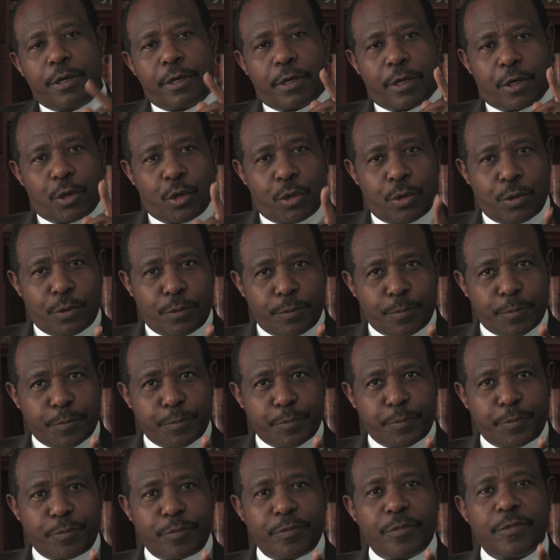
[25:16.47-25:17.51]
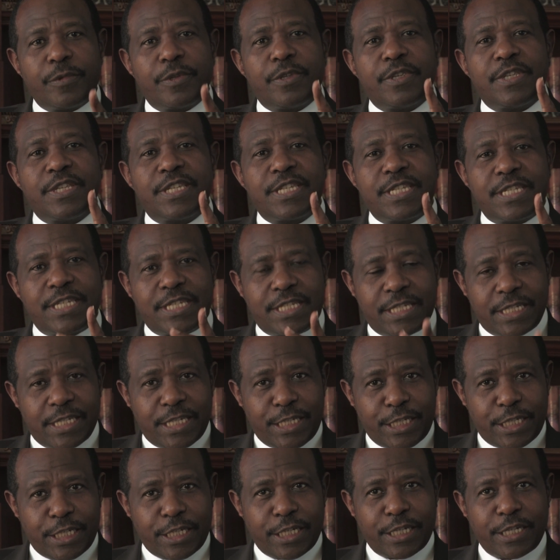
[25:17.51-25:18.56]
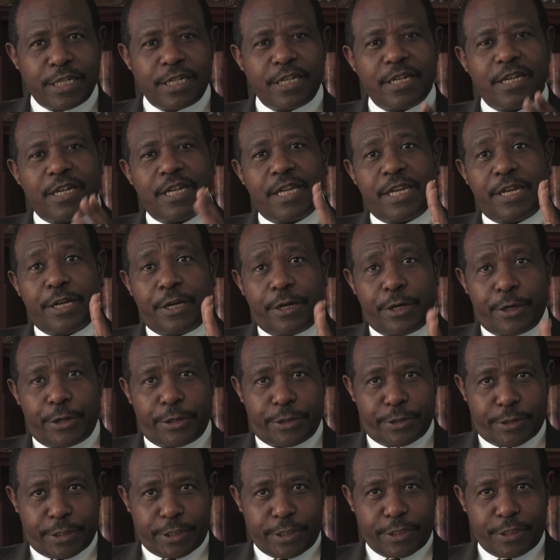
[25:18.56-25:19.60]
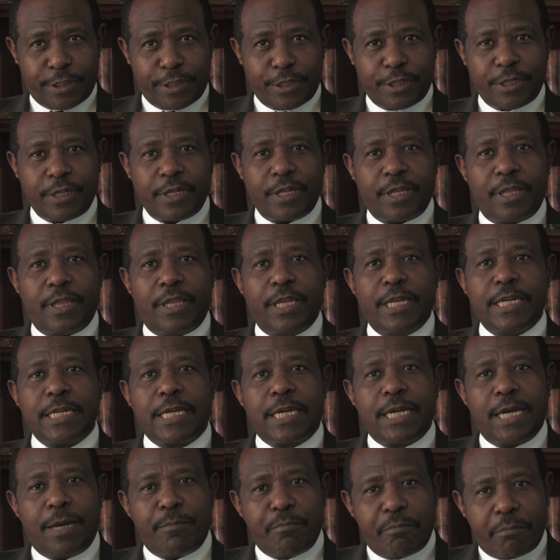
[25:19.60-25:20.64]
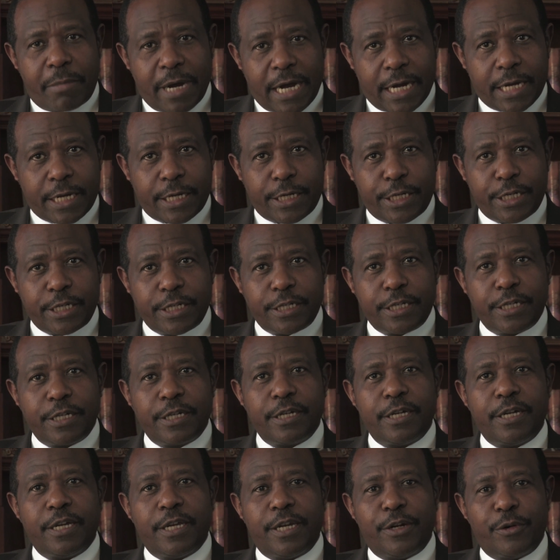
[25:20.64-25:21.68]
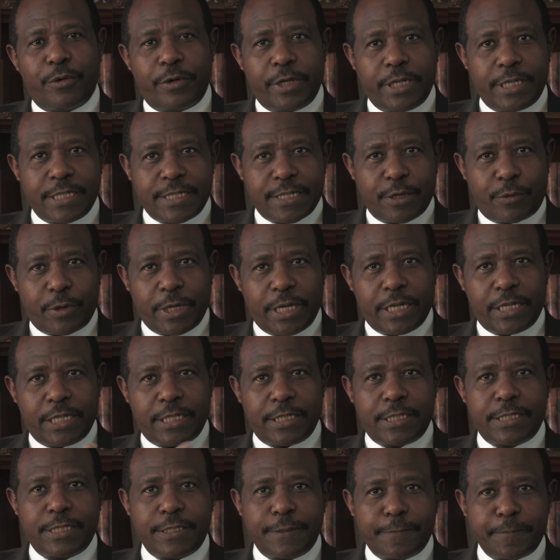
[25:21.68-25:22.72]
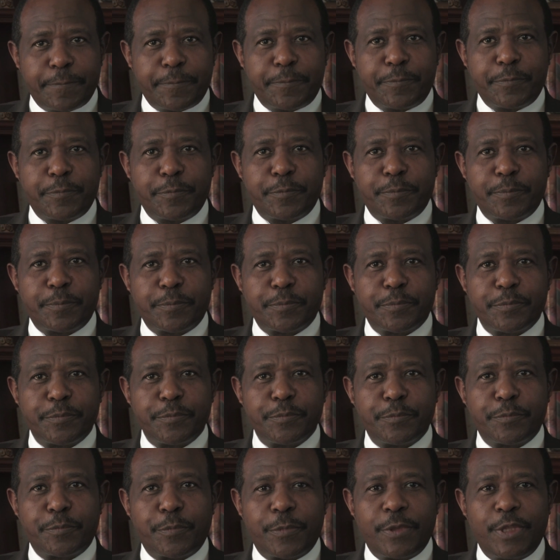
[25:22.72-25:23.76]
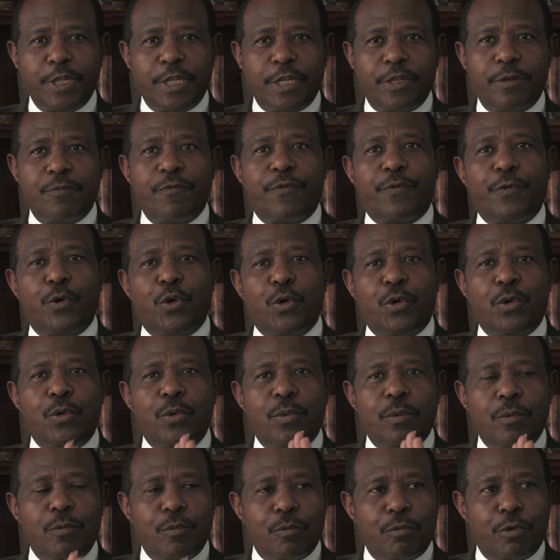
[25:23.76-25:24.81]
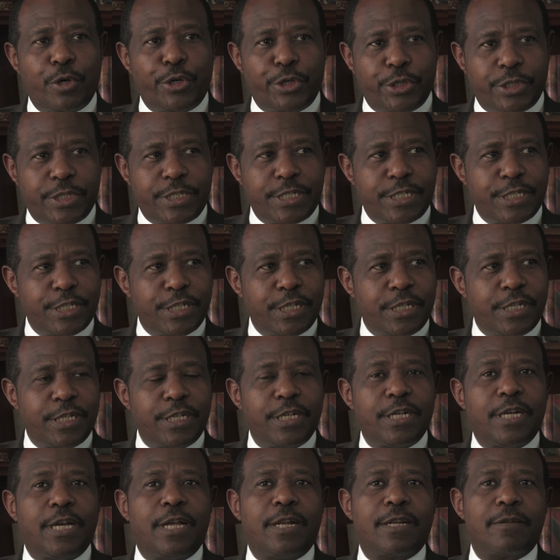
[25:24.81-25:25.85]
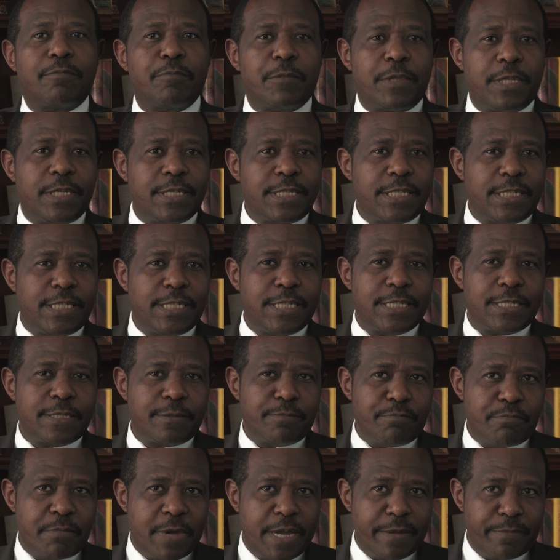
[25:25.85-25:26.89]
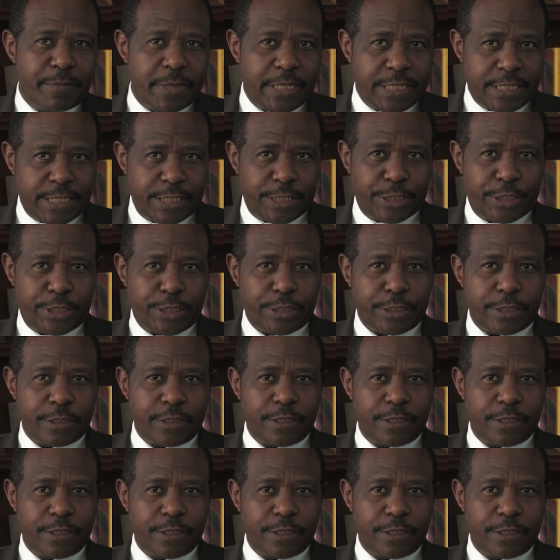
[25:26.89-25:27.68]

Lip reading: Go, see, and learn, and then come back and raise awareness. In 4 words, this is my message.